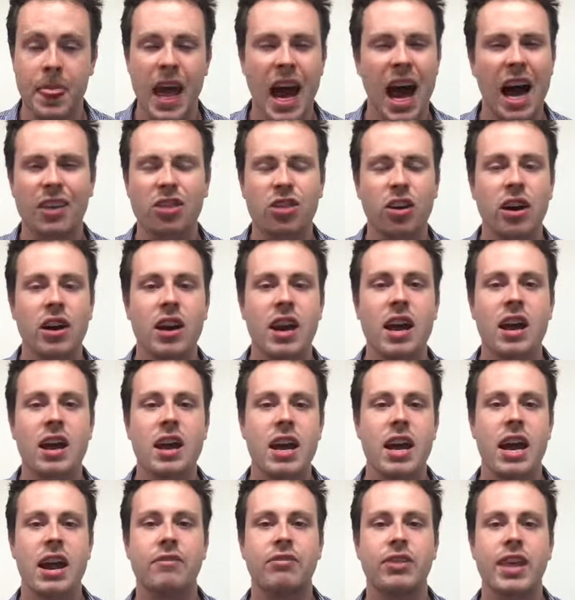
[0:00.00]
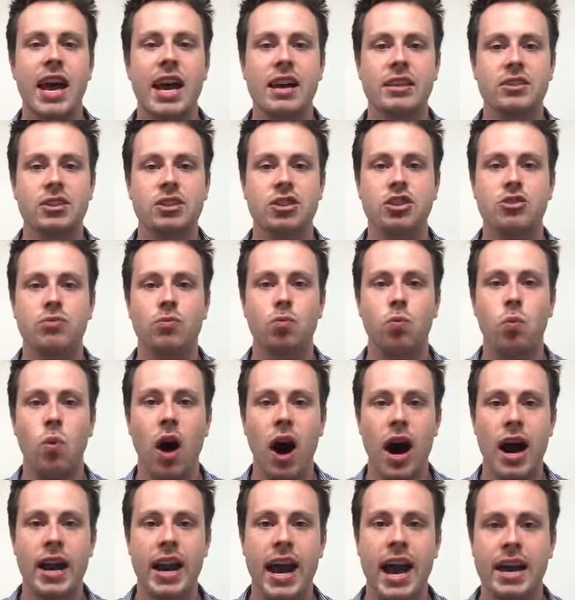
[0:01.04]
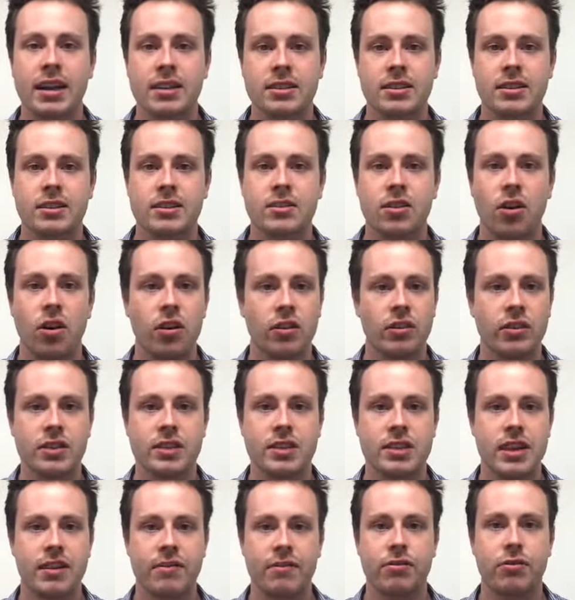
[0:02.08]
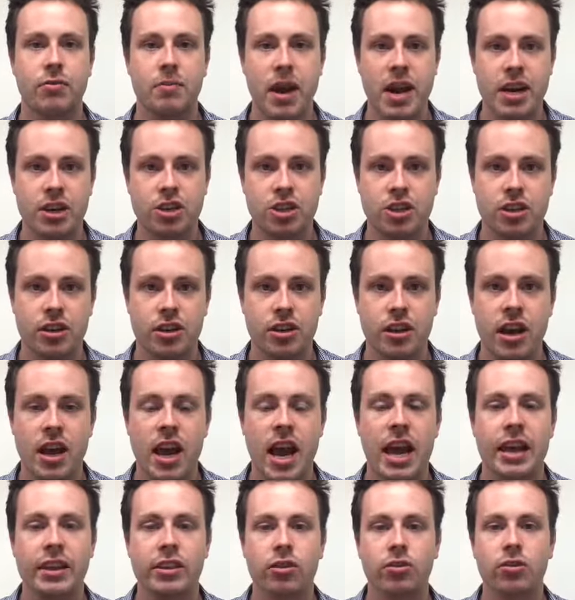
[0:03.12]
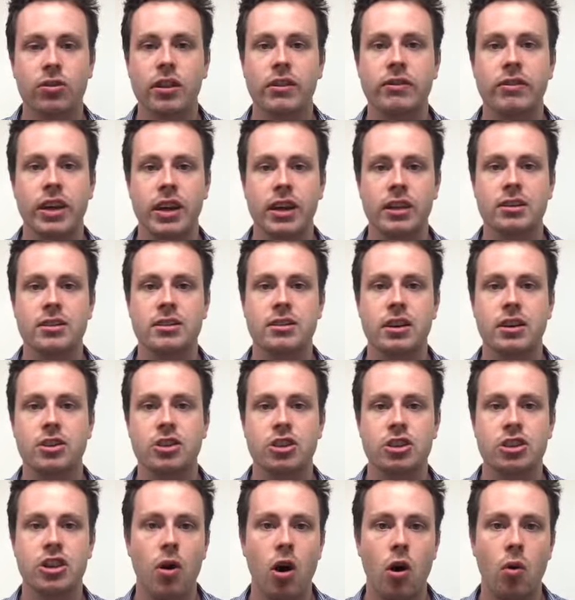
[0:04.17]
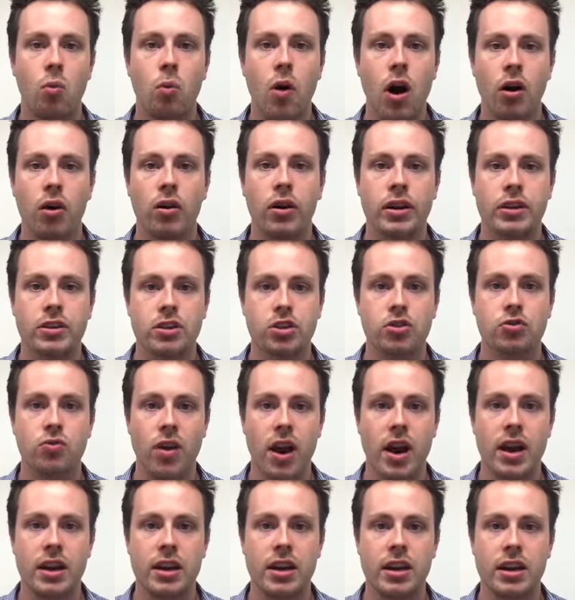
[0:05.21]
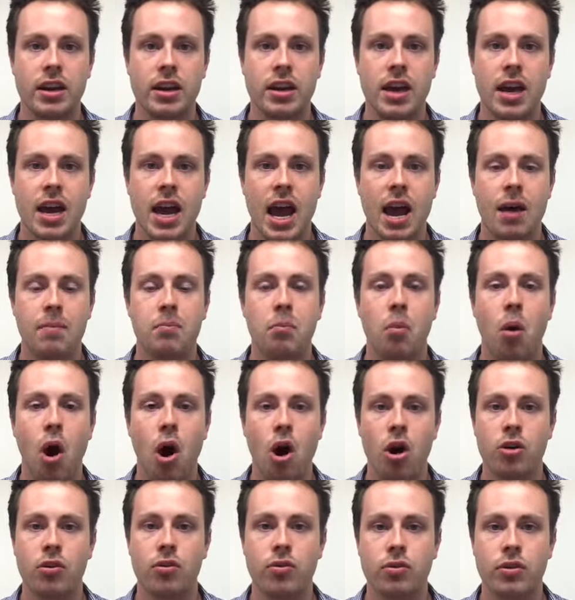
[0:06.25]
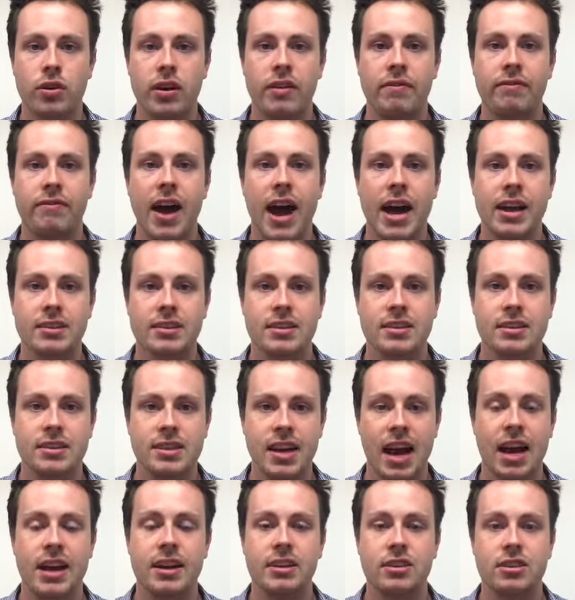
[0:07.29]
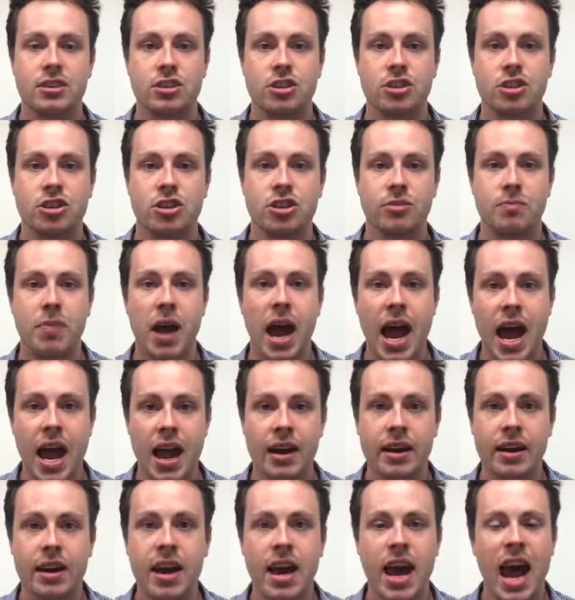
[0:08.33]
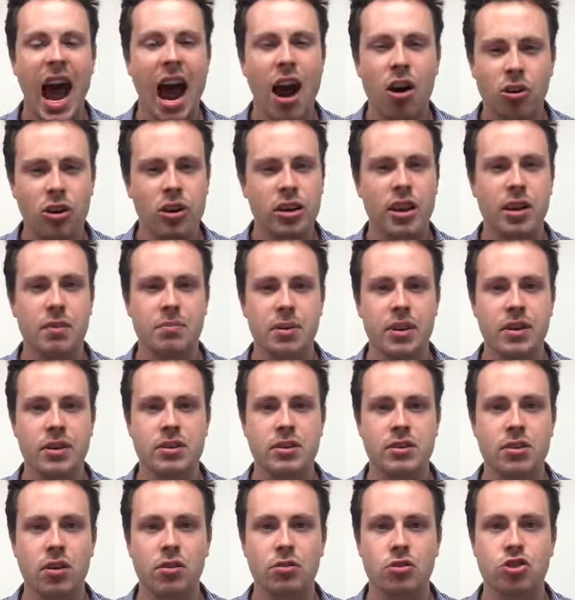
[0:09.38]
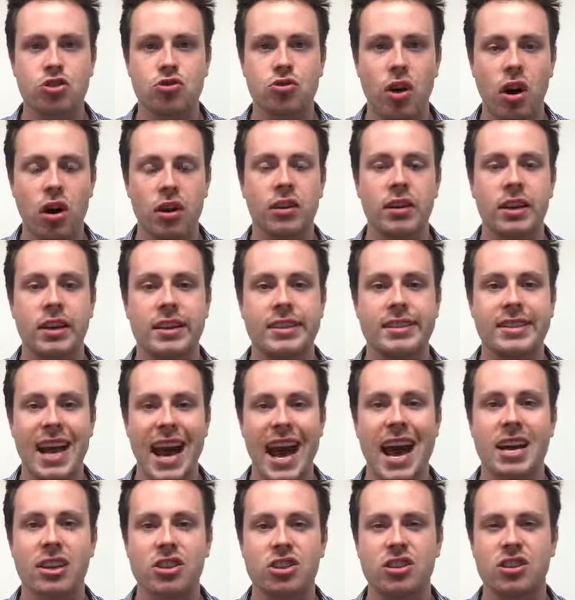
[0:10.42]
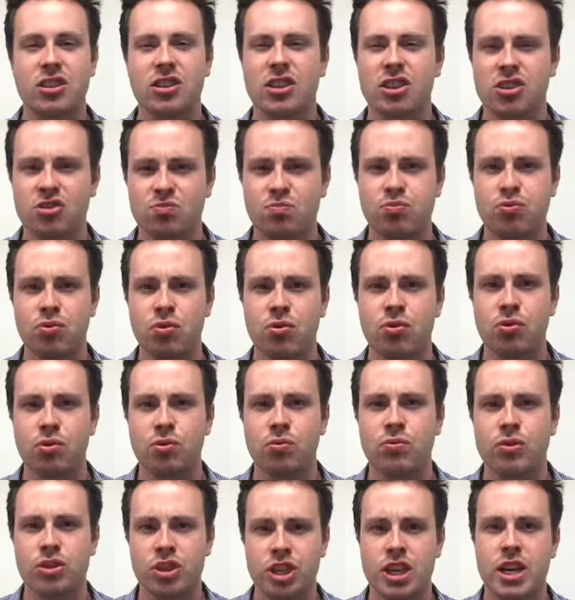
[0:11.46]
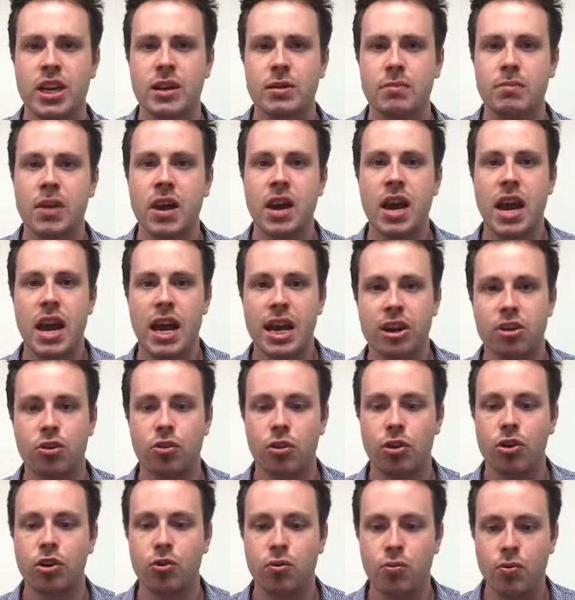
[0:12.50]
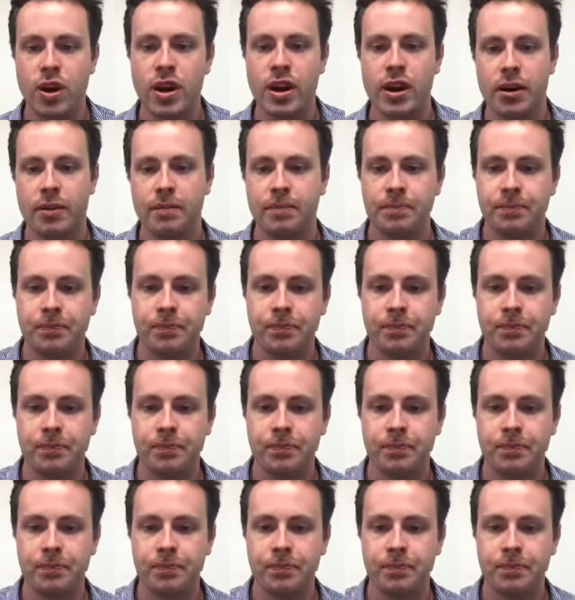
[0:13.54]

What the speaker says: I thought if they had such a wide access to all of this information and they're living in such a well-integrated and modern advanced society such as Japan, how could they be so strongly attached to this brutal regime in North Korea?